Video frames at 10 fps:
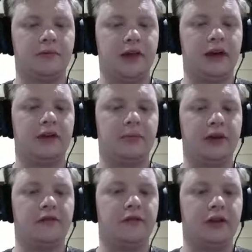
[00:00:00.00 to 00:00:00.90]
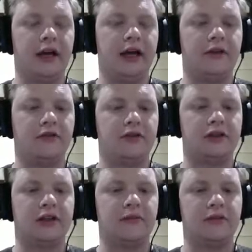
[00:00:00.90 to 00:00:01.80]
therapy for that, for
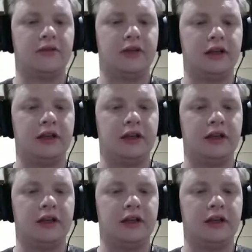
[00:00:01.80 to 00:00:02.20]
some of the